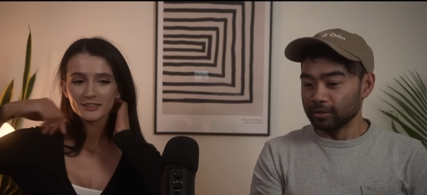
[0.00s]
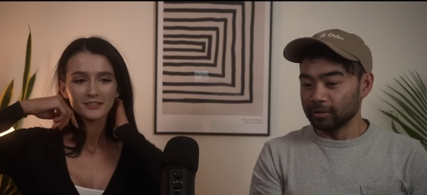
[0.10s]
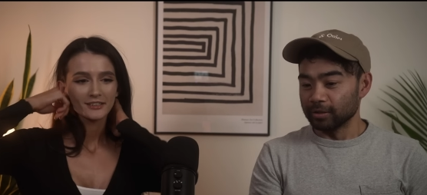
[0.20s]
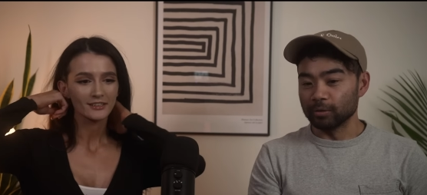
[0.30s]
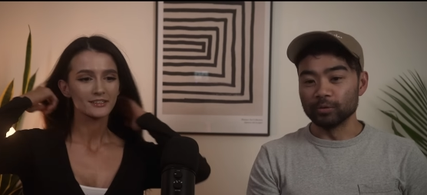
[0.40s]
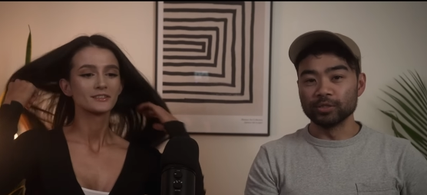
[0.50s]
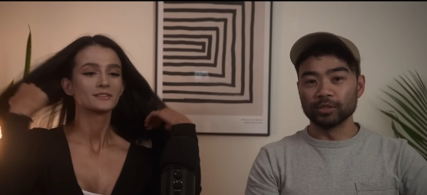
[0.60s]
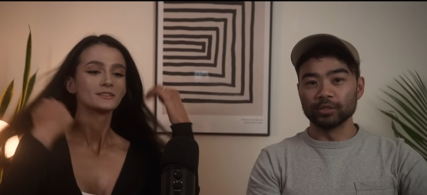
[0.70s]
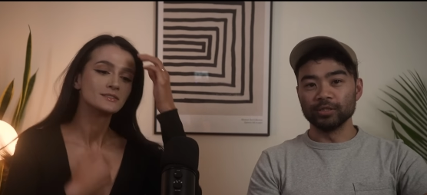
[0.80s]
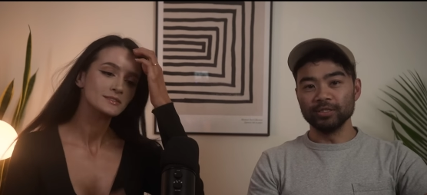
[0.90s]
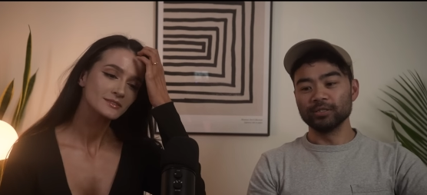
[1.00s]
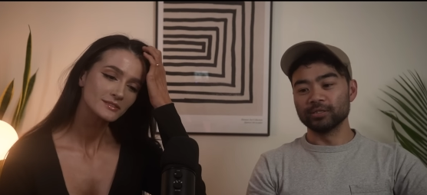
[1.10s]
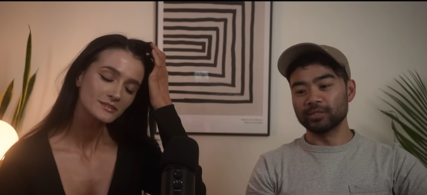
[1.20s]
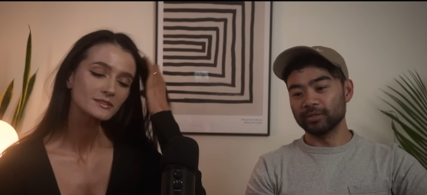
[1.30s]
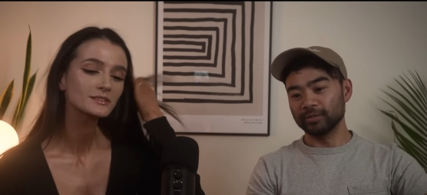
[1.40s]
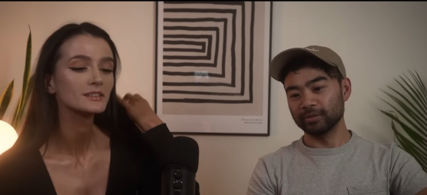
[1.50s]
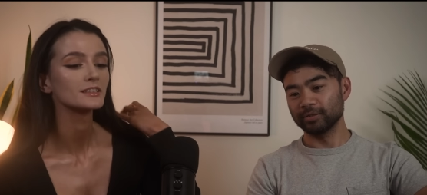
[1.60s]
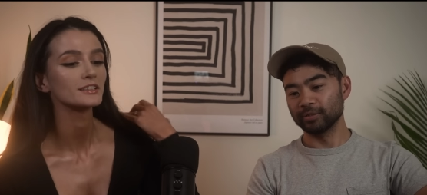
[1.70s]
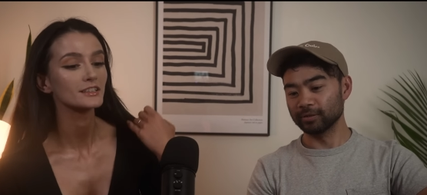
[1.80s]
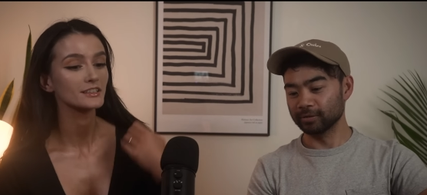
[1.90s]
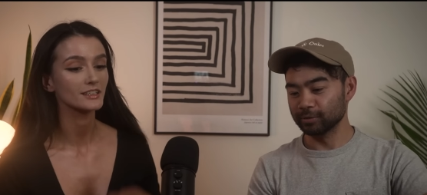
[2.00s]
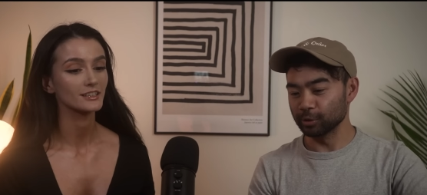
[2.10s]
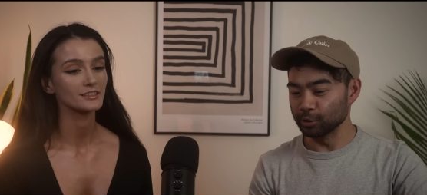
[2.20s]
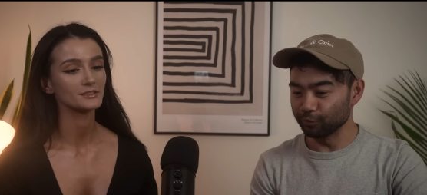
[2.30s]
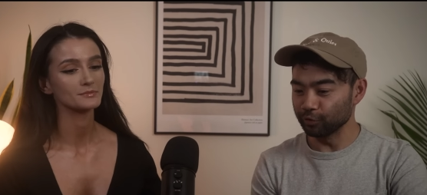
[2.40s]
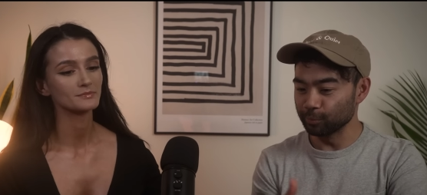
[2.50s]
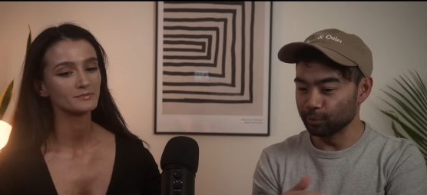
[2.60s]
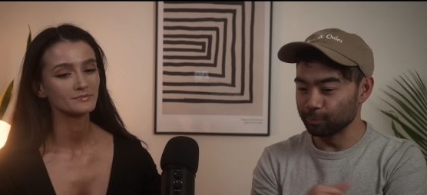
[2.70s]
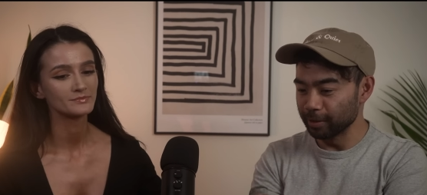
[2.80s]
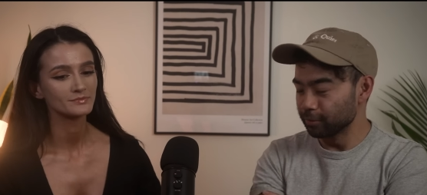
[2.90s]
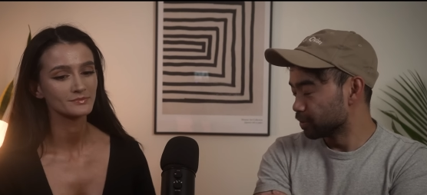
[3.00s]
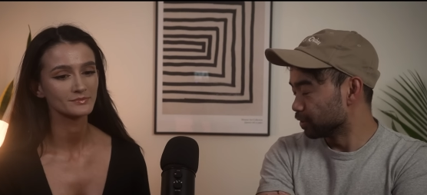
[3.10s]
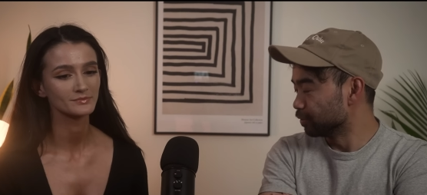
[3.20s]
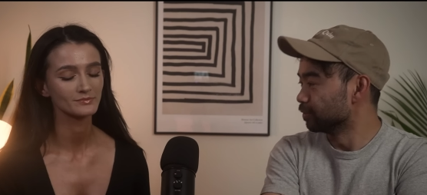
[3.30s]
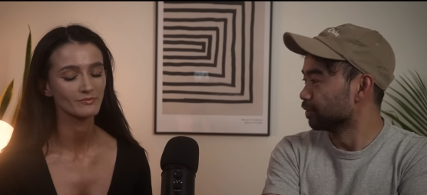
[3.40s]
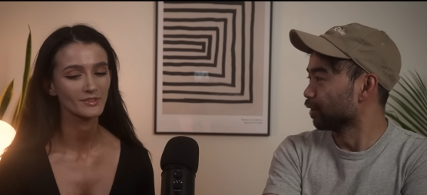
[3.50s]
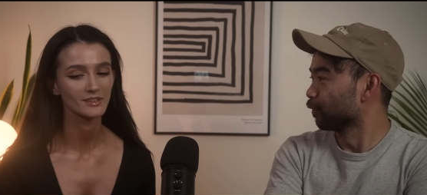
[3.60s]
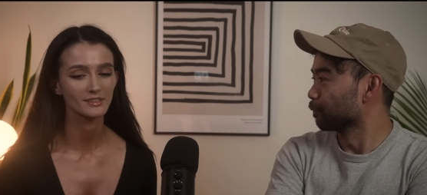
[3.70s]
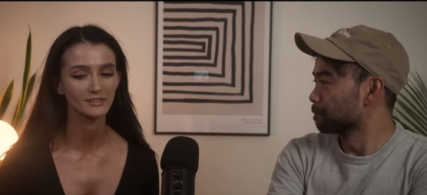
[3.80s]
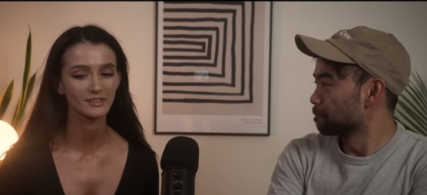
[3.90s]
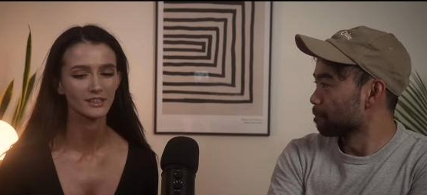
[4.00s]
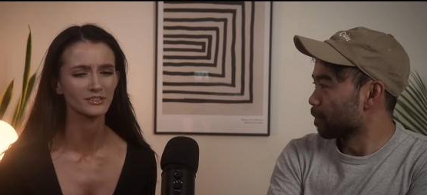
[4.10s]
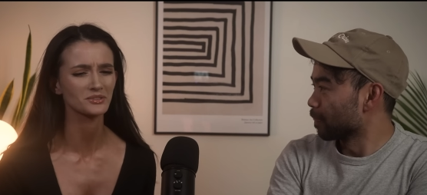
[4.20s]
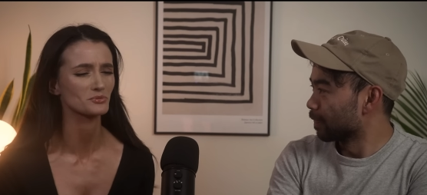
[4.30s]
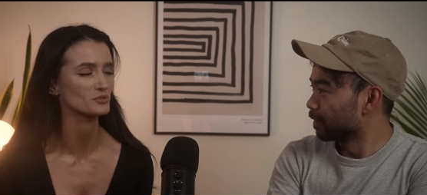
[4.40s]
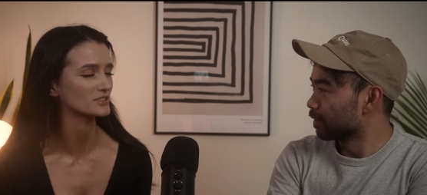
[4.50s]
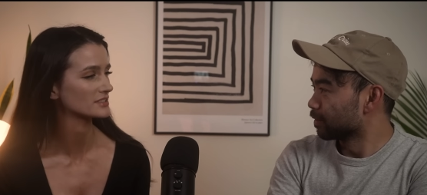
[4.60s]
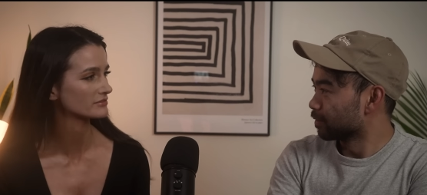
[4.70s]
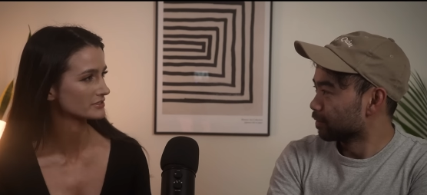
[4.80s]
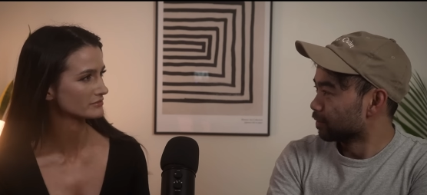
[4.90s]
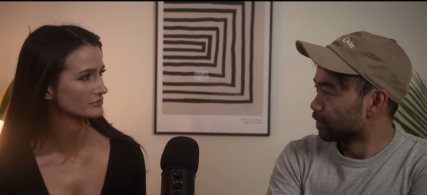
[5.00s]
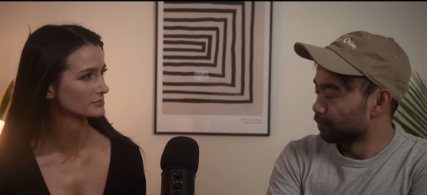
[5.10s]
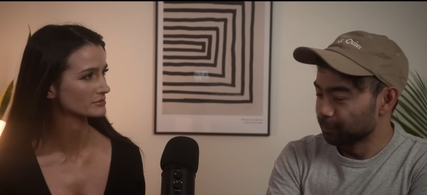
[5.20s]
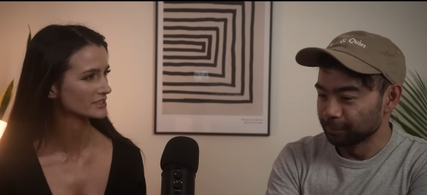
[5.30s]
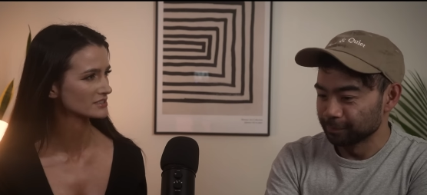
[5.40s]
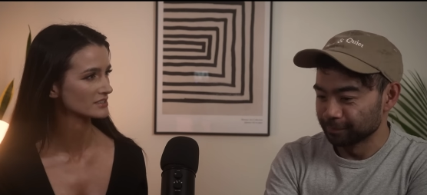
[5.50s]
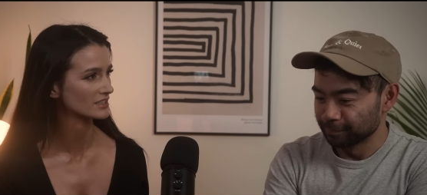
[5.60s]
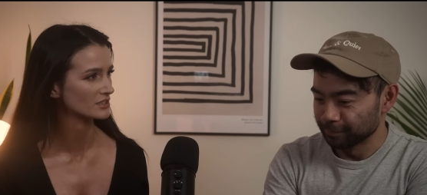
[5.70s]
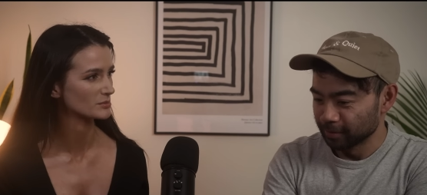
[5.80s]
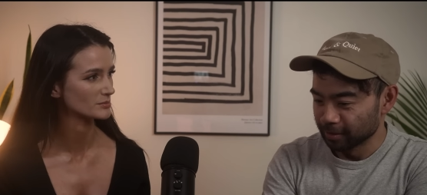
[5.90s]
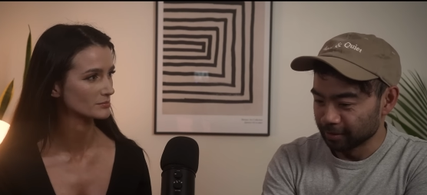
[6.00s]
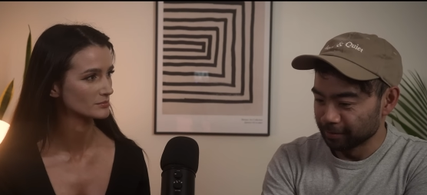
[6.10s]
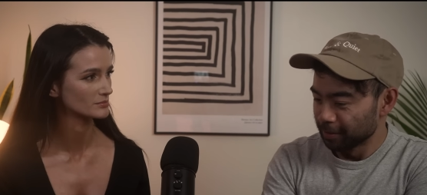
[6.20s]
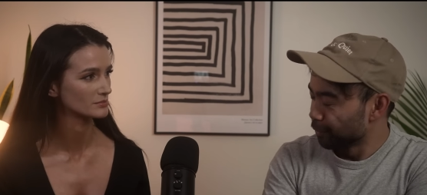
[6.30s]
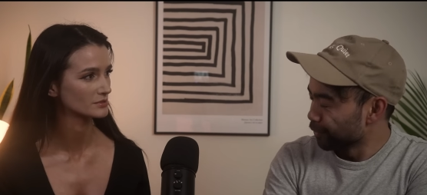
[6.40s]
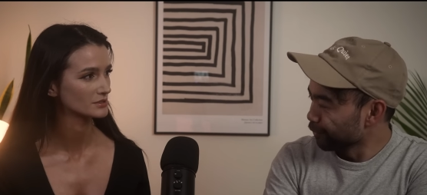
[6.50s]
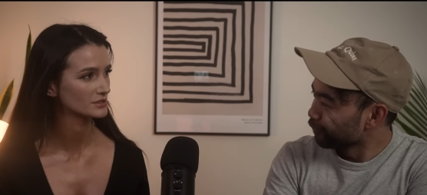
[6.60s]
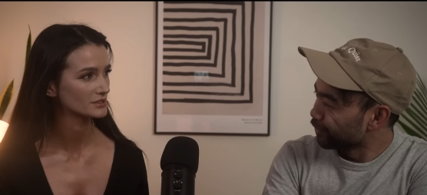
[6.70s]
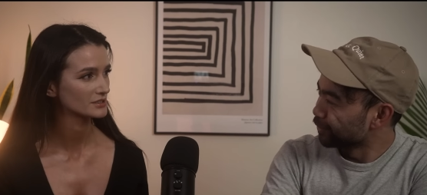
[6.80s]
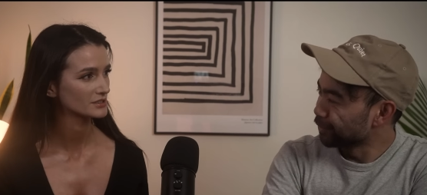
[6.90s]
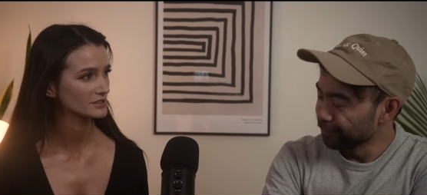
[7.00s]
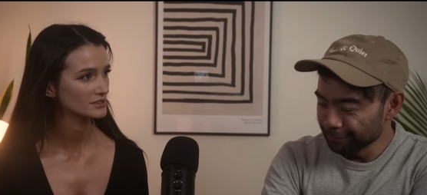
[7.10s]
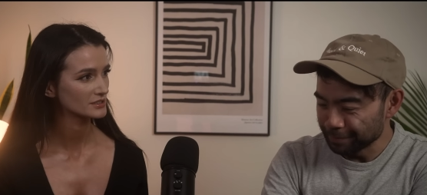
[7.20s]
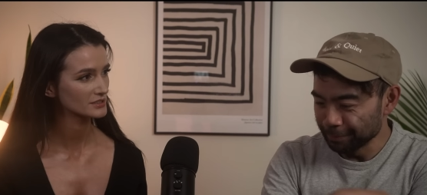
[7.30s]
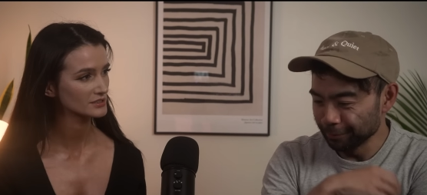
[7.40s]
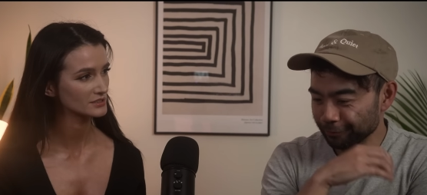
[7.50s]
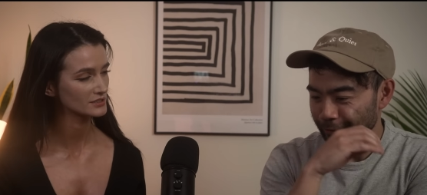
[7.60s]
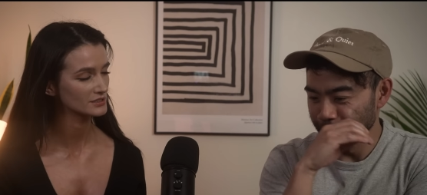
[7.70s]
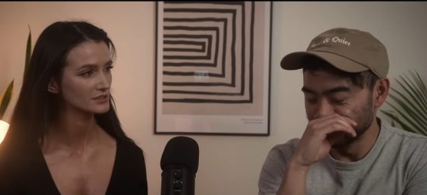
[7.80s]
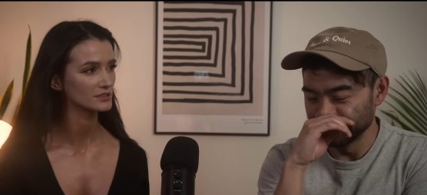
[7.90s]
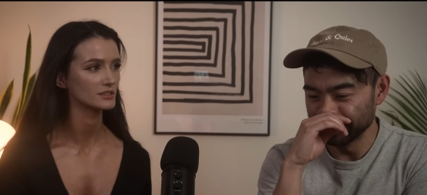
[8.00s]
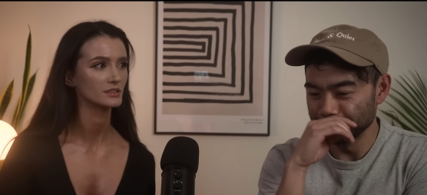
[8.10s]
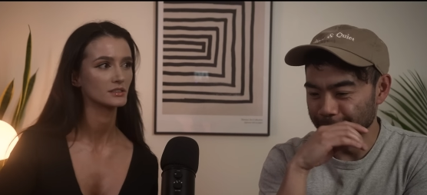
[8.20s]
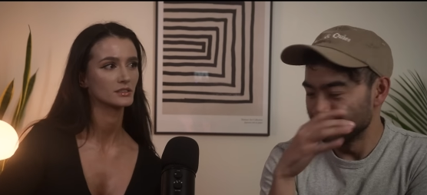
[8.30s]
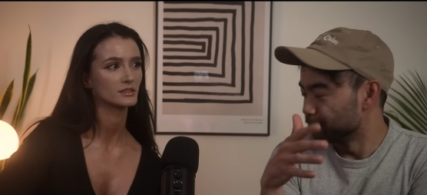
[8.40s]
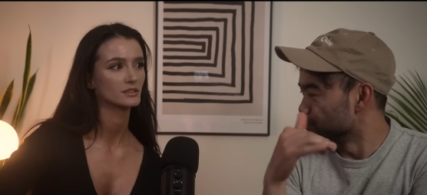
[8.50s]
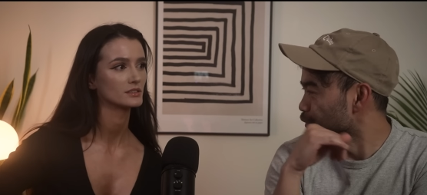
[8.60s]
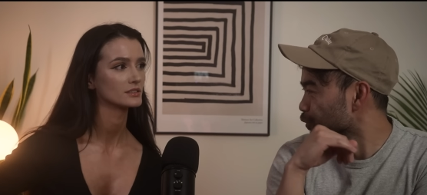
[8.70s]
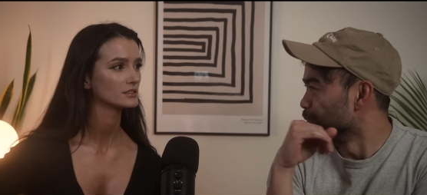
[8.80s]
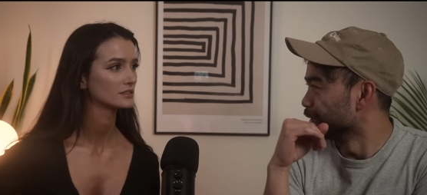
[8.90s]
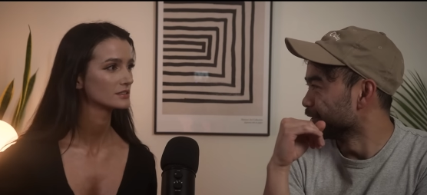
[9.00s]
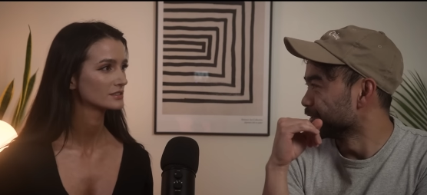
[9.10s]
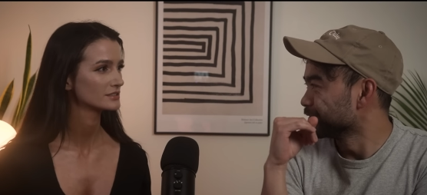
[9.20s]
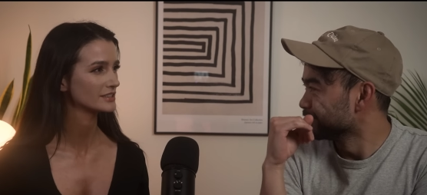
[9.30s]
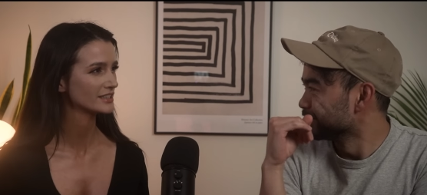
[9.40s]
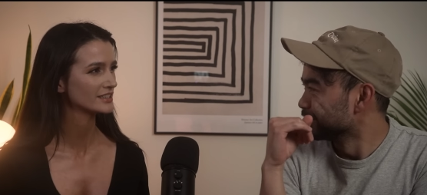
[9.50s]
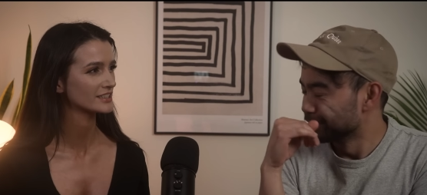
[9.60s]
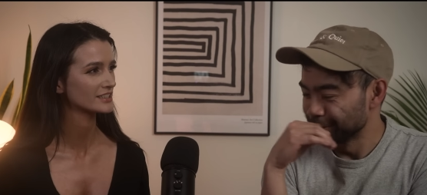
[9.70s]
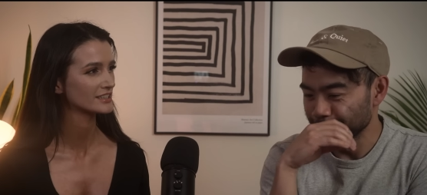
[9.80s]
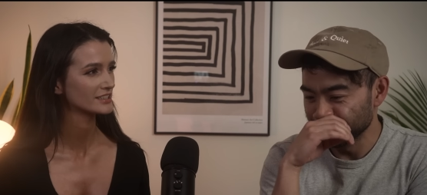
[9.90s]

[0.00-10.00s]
Speaker 1: that was uh, Yeezus. How'd um, you feel um, about Bound 2?
Speaker 2: I thought it was really different from the rest of the album.
Speaker 1: A lot of a lot of people felt like bamboozled by that. Yeah. They were